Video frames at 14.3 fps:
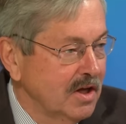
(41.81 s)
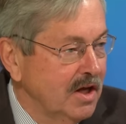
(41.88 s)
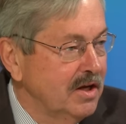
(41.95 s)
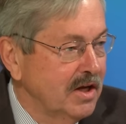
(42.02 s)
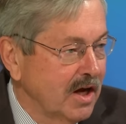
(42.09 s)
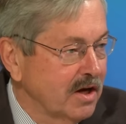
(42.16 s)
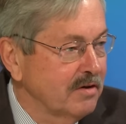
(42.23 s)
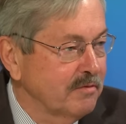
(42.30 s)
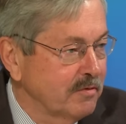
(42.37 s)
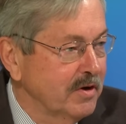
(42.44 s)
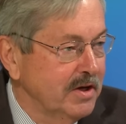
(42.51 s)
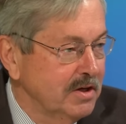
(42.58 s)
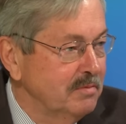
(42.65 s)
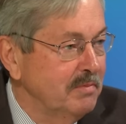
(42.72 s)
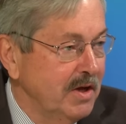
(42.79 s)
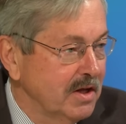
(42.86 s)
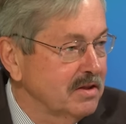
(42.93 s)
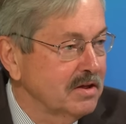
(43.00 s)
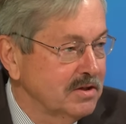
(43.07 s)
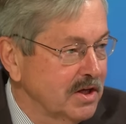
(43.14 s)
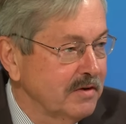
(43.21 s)
and not afraid to
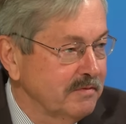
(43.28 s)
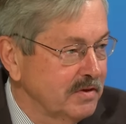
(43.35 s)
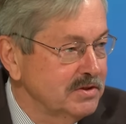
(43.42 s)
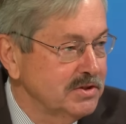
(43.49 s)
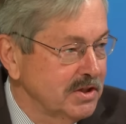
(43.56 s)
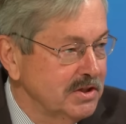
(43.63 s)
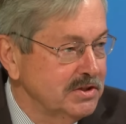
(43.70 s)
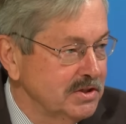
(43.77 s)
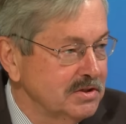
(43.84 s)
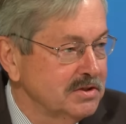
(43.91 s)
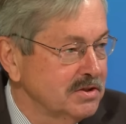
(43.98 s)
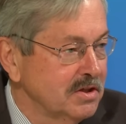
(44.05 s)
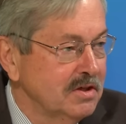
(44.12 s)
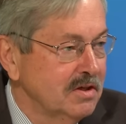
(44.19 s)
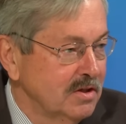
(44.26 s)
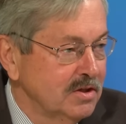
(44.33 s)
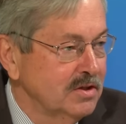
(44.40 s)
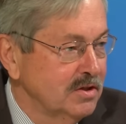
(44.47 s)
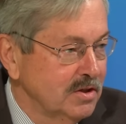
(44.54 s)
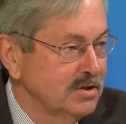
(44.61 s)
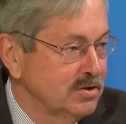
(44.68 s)
make the tough decisions
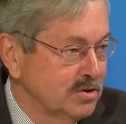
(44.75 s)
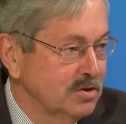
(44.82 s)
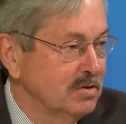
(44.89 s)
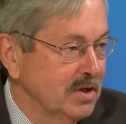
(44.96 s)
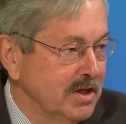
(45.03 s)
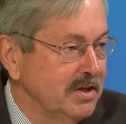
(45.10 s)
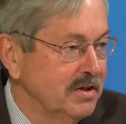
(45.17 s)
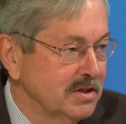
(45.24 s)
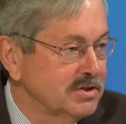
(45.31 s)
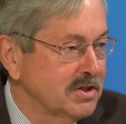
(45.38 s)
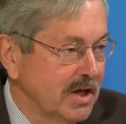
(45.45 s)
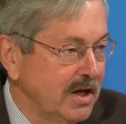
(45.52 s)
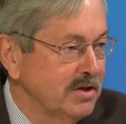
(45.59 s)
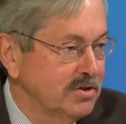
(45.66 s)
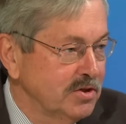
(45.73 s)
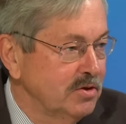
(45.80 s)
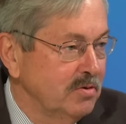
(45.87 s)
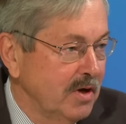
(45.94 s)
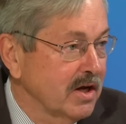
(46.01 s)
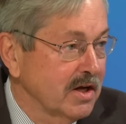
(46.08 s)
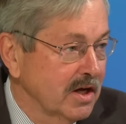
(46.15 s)
uh, to lead the state
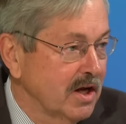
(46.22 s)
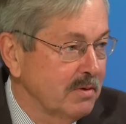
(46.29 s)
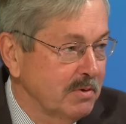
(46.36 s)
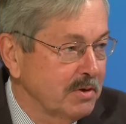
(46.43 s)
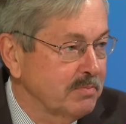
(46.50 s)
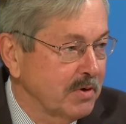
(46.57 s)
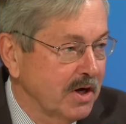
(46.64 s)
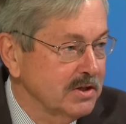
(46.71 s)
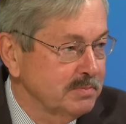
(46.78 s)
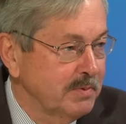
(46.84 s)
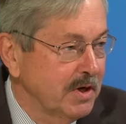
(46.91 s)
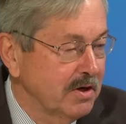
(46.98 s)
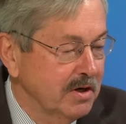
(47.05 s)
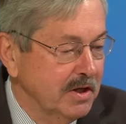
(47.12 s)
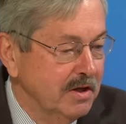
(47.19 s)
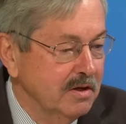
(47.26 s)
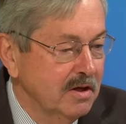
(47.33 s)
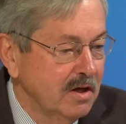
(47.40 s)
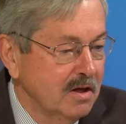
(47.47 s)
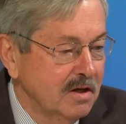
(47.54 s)
to economic prosperity.